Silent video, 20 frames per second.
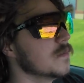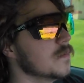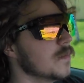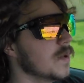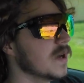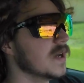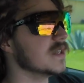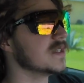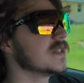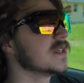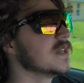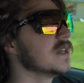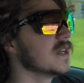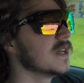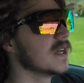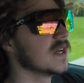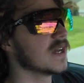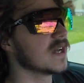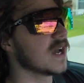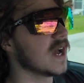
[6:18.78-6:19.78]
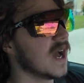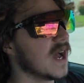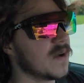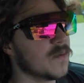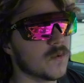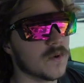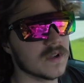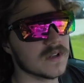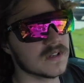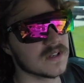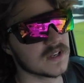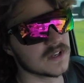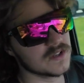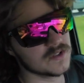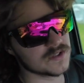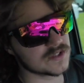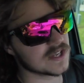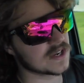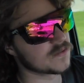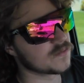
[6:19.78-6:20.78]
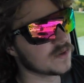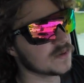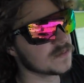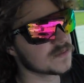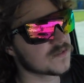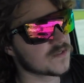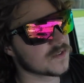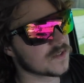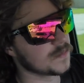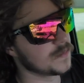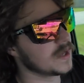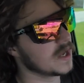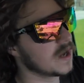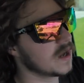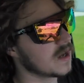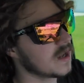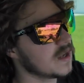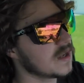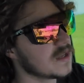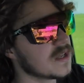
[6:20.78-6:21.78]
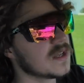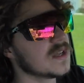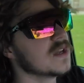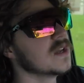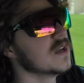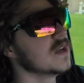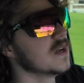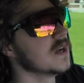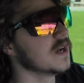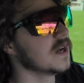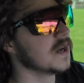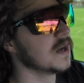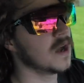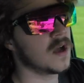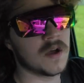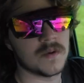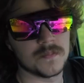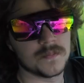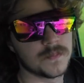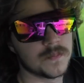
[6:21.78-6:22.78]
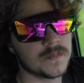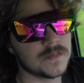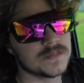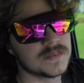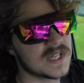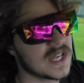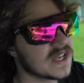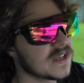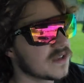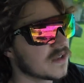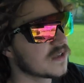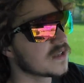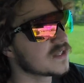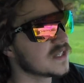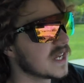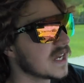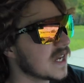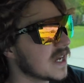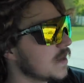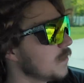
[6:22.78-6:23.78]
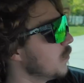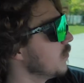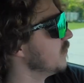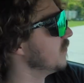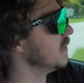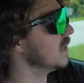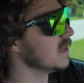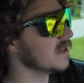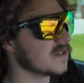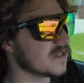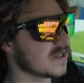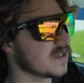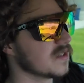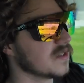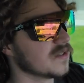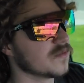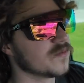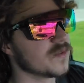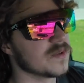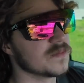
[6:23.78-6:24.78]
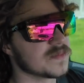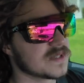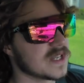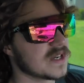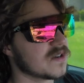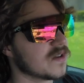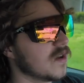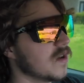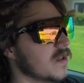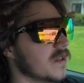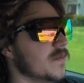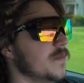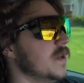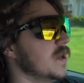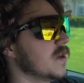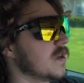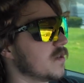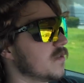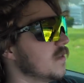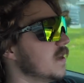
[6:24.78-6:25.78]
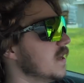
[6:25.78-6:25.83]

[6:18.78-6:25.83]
But I want a new set of rims for the Miata. I'll take a couple of videos of the rims that are on the Miata